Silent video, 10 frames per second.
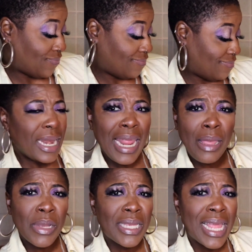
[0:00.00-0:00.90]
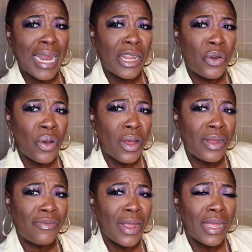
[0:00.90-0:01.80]
That name is not
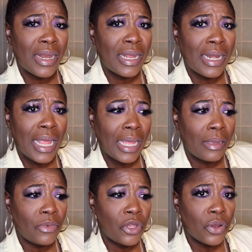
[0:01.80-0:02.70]
a regular name, you